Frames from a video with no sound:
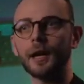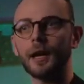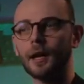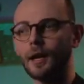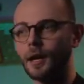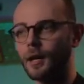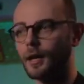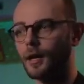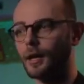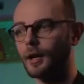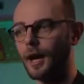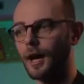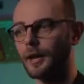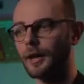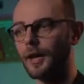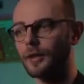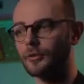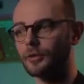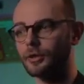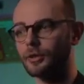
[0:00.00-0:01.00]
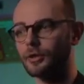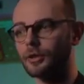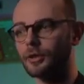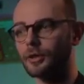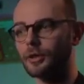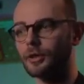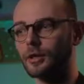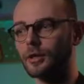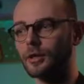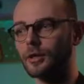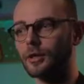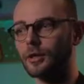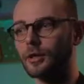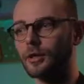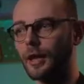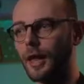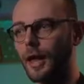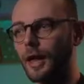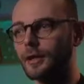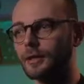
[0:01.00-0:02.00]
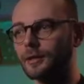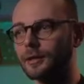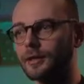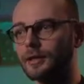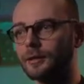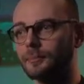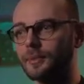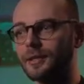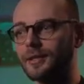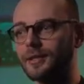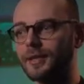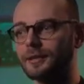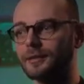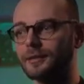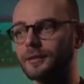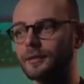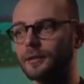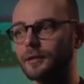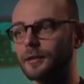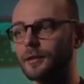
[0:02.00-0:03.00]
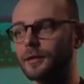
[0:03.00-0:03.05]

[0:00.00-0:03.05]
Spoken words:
Another line can be that